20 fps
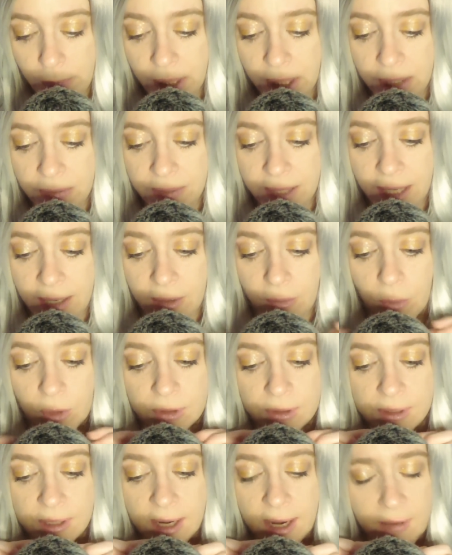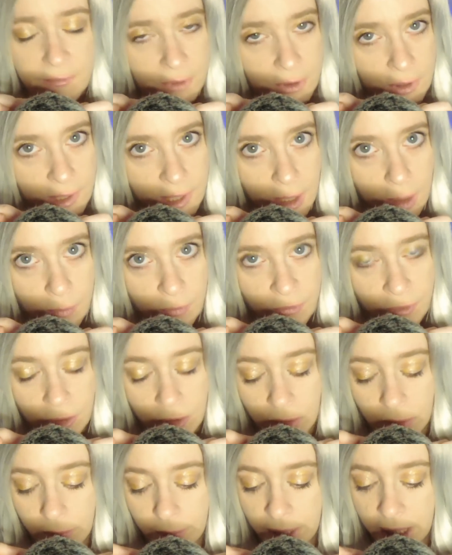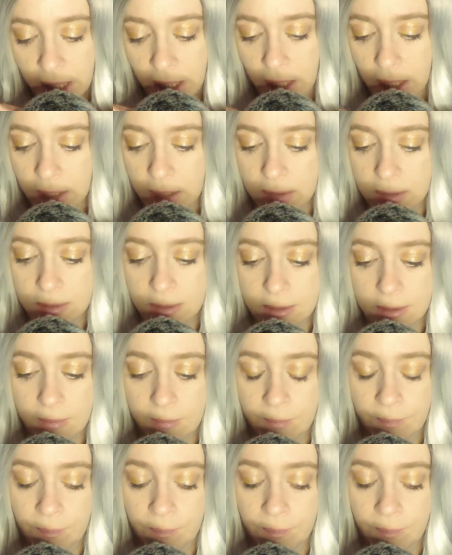but that was not very helpful because